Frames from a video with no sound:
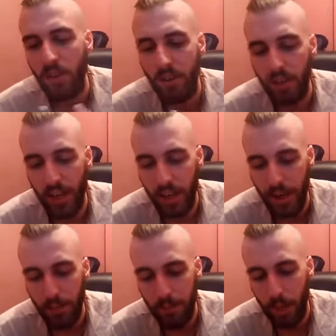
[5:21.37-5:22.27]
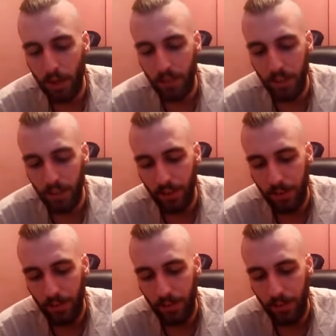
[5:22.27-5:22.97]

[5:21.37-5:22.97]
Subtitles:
Like I say again, perfect.